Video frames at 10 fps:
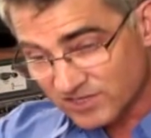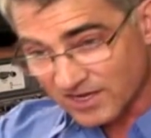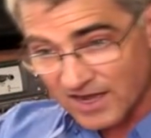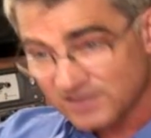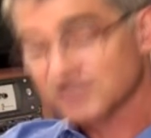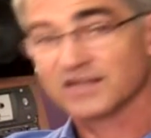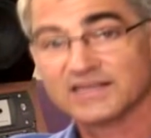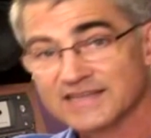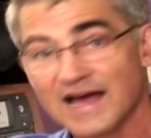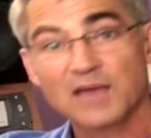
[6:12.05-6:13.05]
to
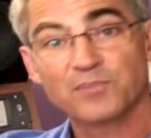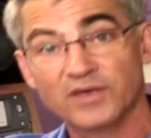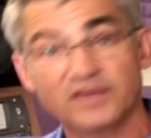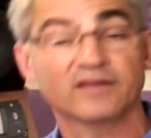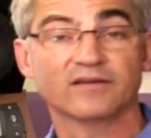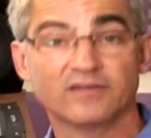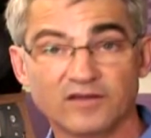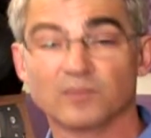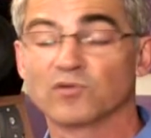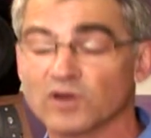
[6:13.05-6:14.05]
constantly type in
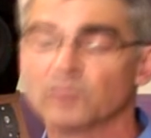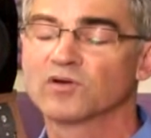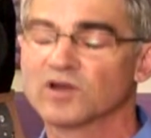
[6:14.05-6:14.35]
number.